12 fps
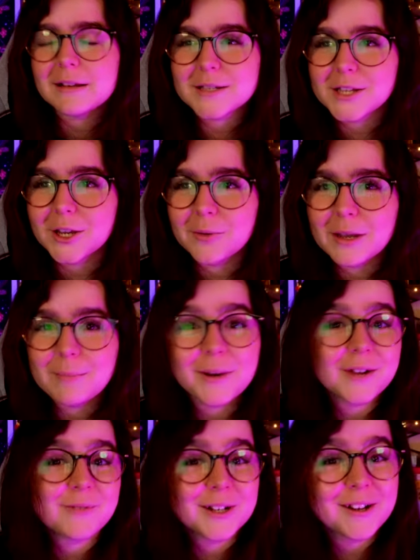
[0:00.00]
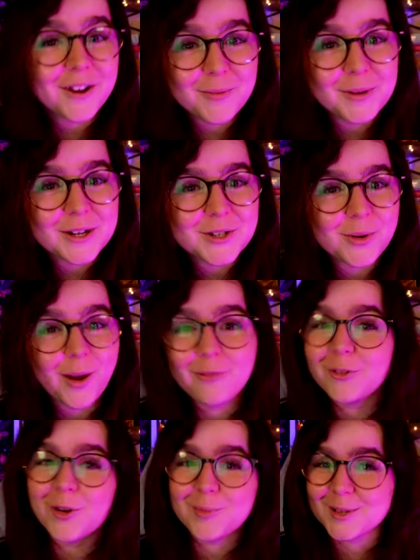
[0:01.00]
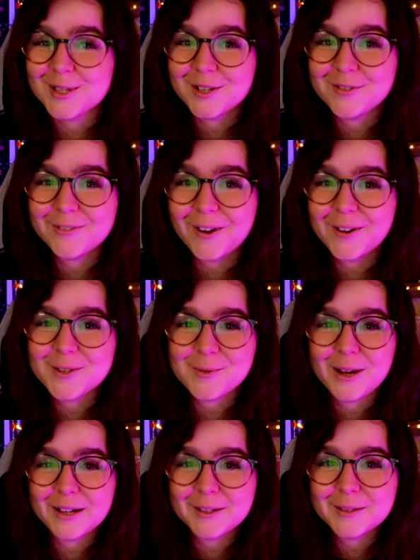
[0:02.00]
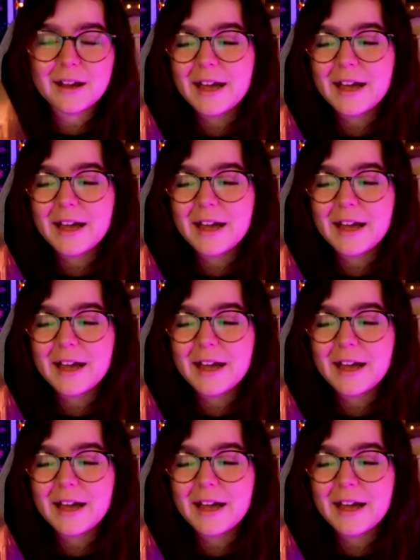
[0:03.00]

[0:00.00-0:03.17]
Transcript: skewy, but I really hope you've been enjoying Vlogmas so far as well.